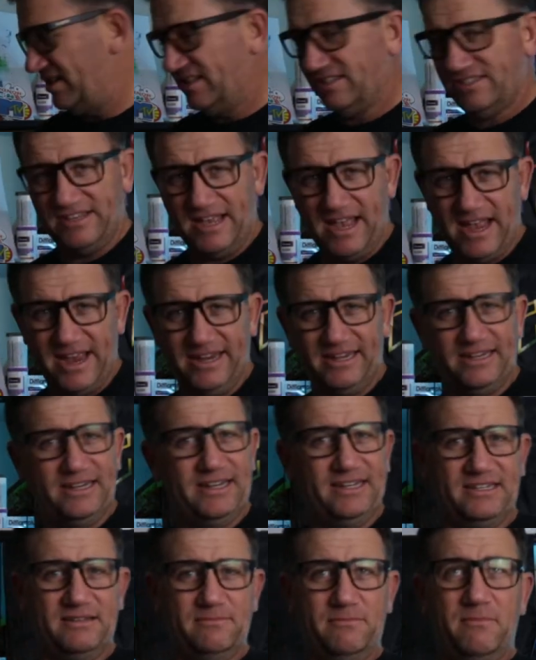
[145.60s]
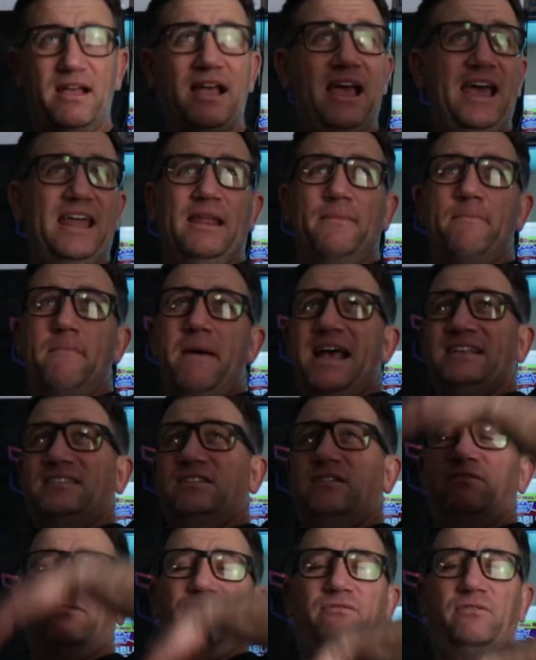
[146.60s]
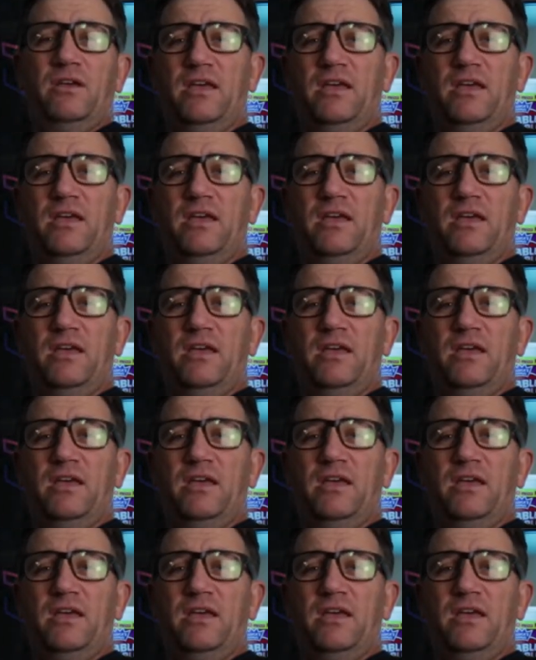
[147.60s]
insane. It had a massive,